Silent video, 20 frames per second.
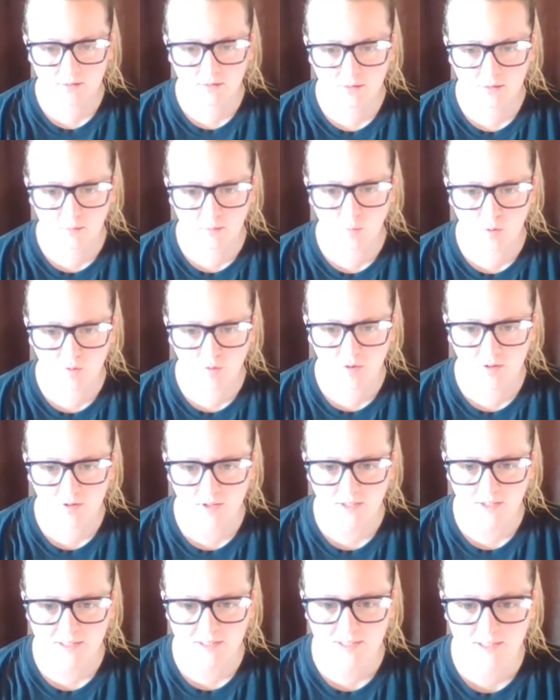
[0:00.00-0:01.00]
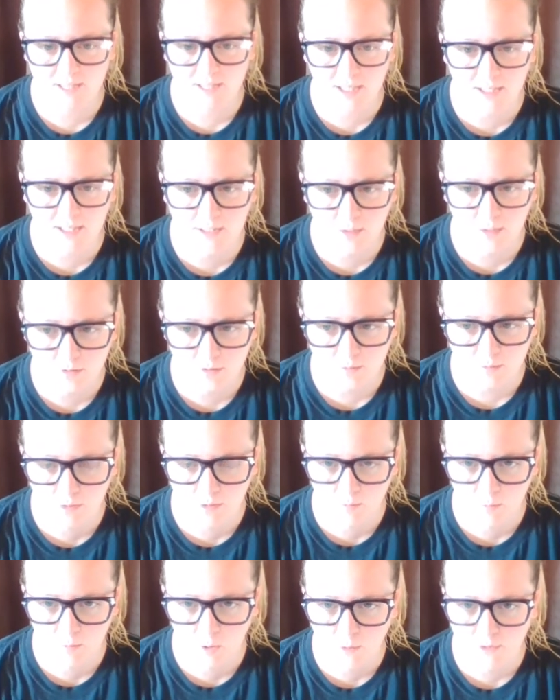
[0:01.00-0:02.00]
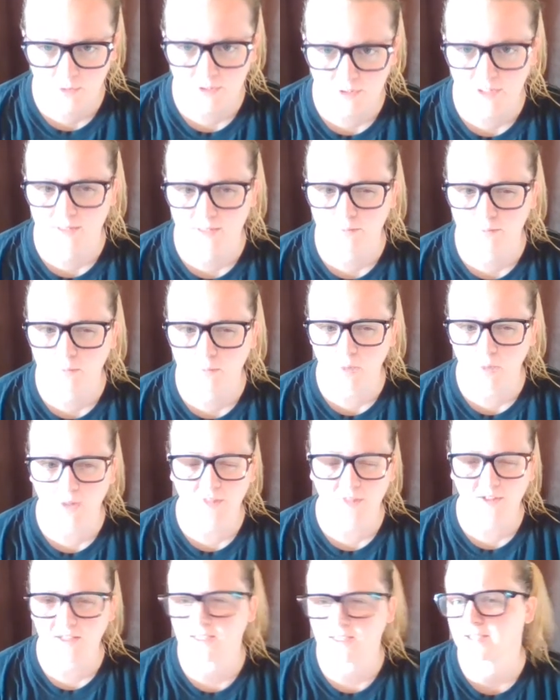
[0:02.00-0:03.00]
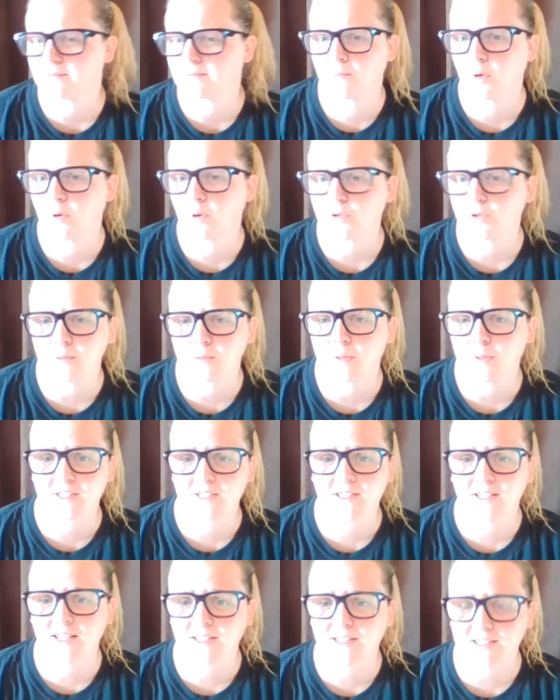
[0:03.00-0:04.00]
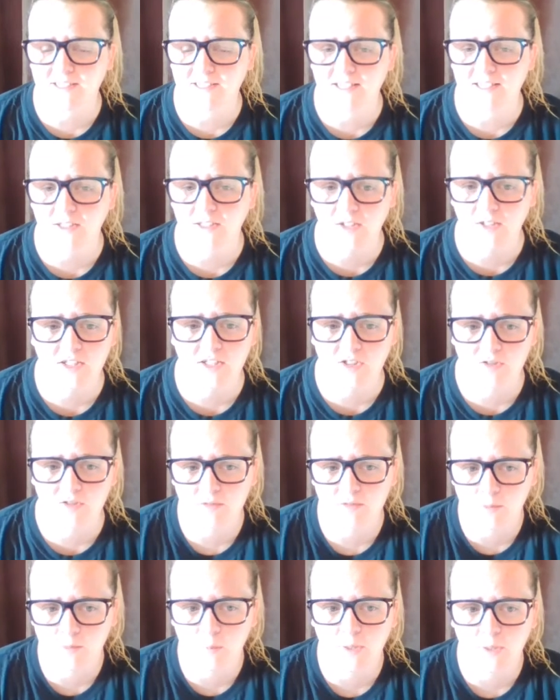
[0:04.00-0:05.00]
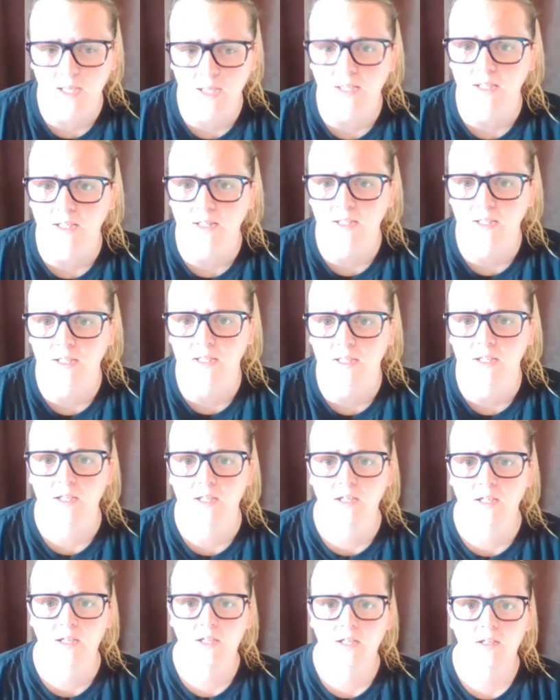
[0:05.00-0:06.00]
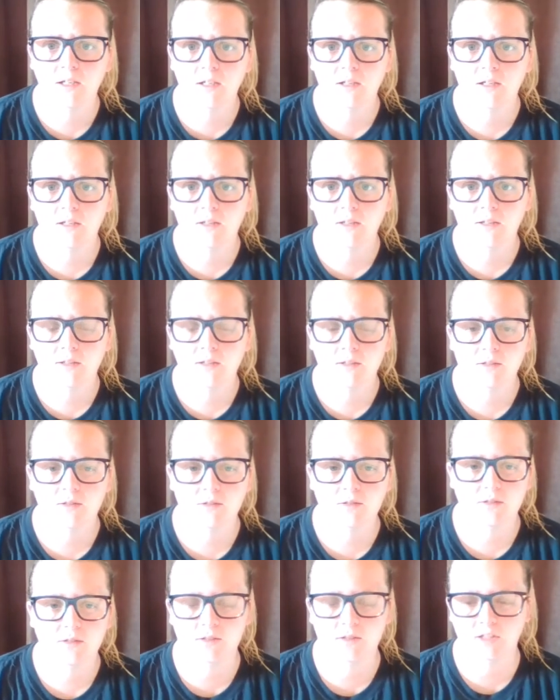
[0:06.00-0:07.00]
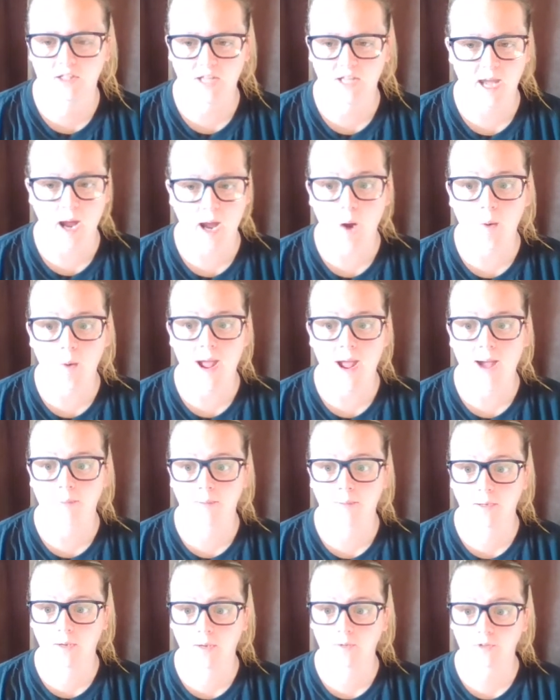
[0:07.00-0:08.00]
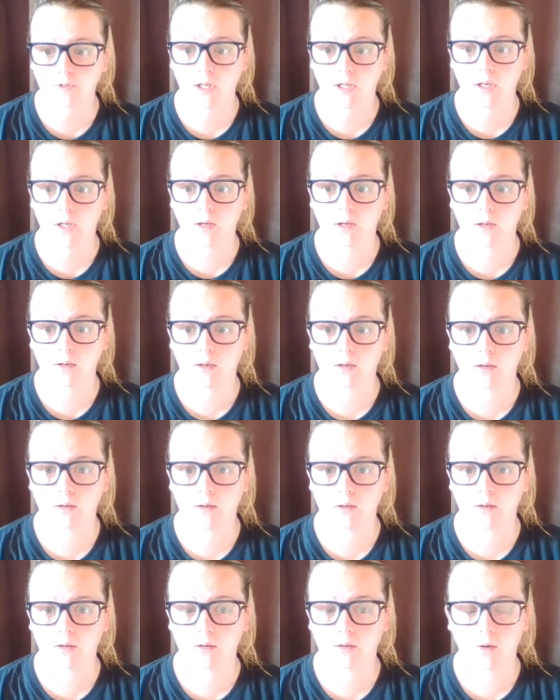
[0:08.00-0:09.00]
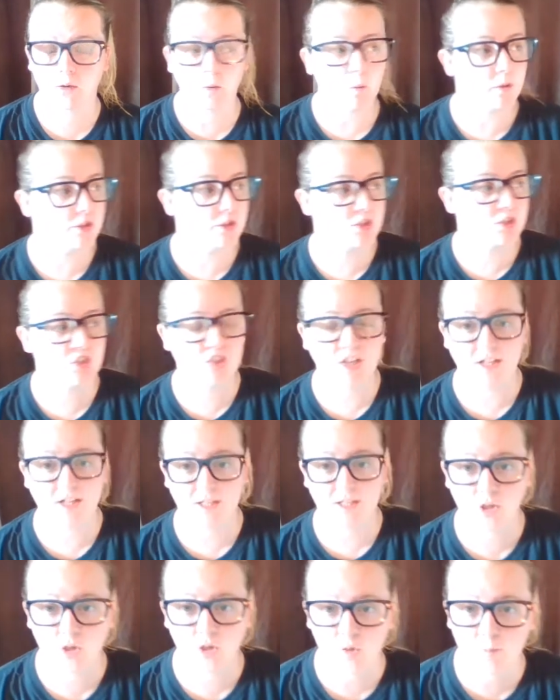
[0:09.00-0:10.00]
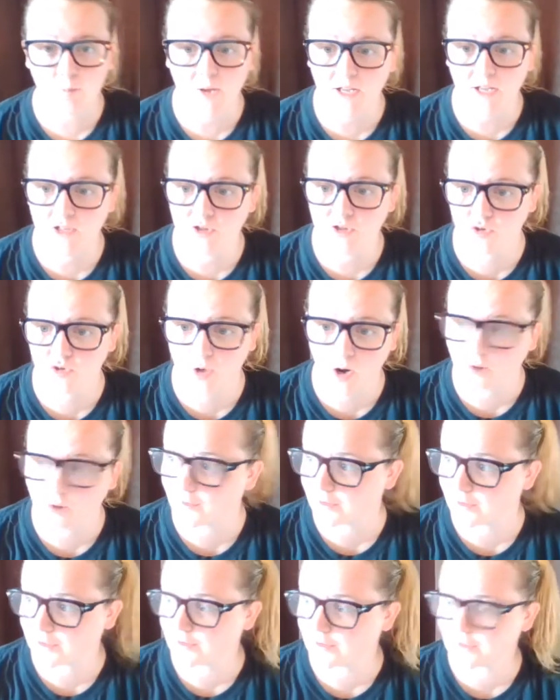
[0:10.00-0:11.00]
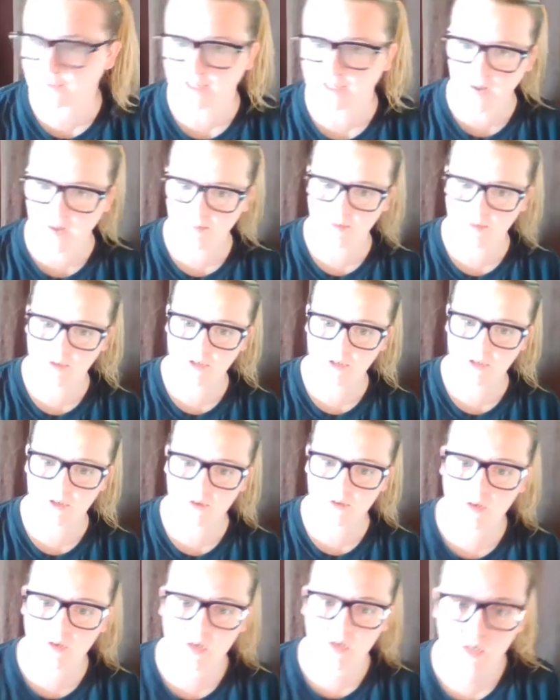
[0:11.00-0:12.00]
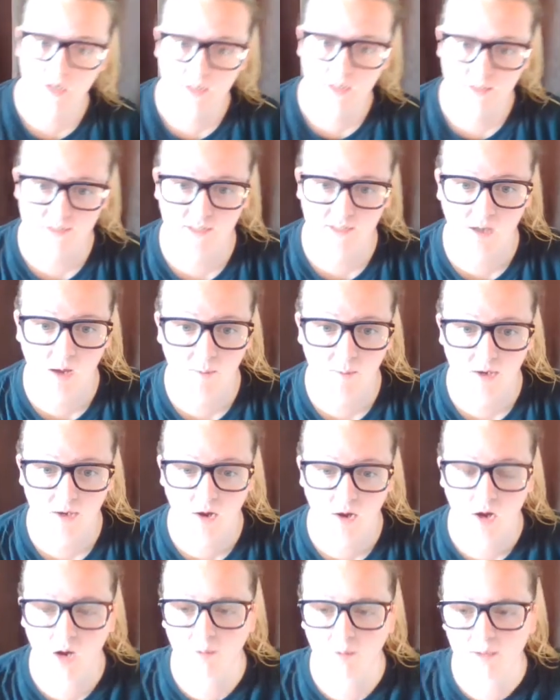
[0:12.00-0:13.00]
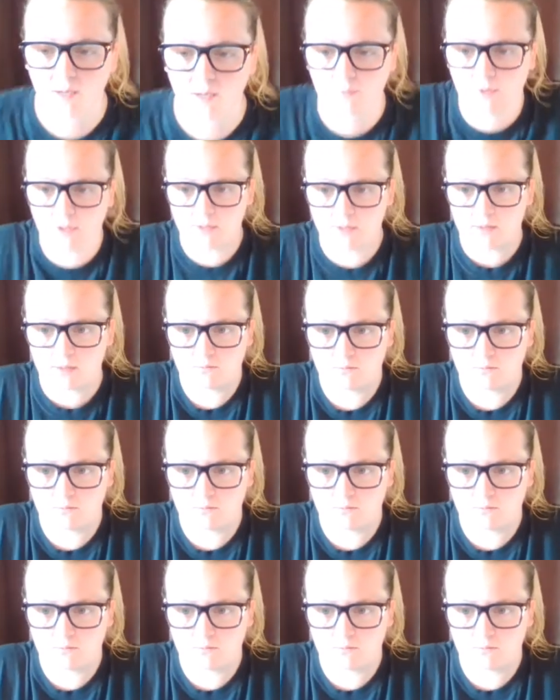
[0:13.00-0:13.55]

the movie that stand out to me the most. And I think it's mostly because of that scene, like the beginning, like how it happened. I was like, holy shit, can you imagine driving and this happening to you? So now I'm on the highway and I'm like,